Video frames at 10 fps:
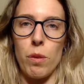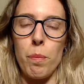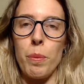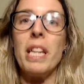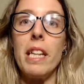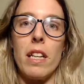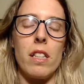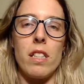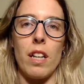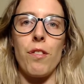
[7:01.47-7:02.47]
to be a
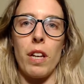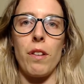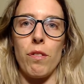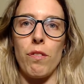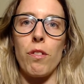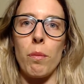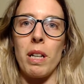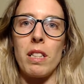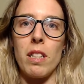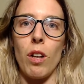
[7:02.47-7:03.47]
safe haven for
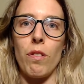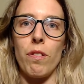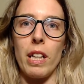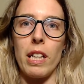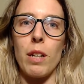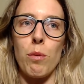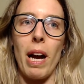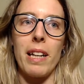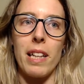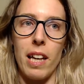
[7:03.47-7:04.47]
myself, like
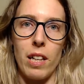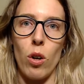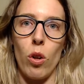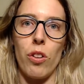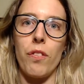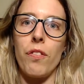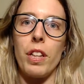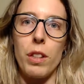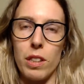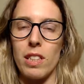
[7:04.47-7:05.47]
eradicate all the
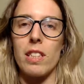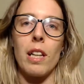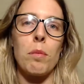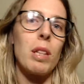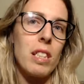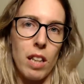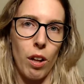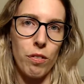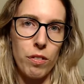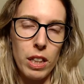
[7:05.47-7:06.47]
fear inside
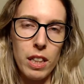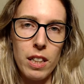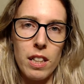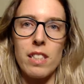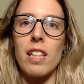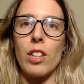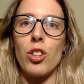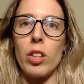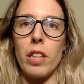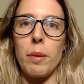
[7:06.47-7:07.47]
myself,
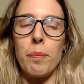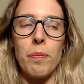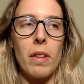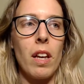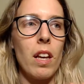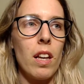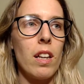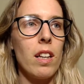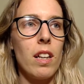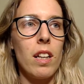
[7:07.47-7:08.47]
essentially.
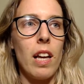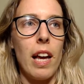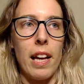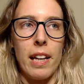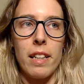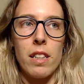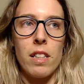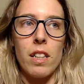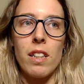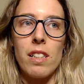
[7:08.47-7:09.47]
And
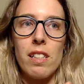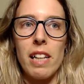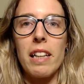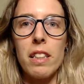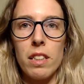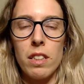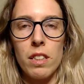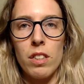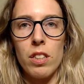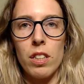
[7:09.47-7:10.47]
in the
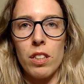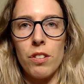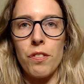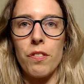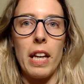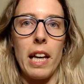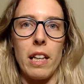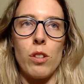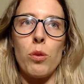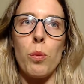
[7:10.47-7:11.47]
second
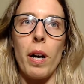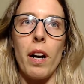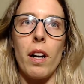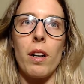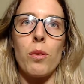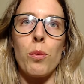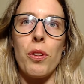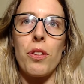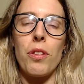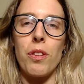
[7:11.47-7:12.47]
phase, where
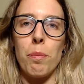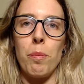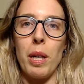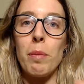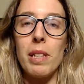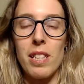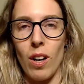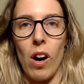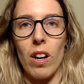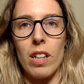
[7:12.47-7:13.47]
with the baby
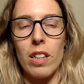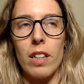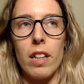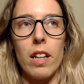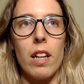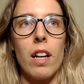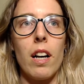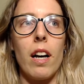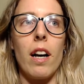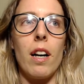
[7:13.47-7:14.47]
talk,
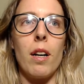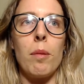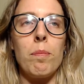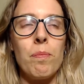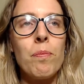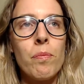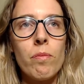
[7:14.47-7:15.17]
um,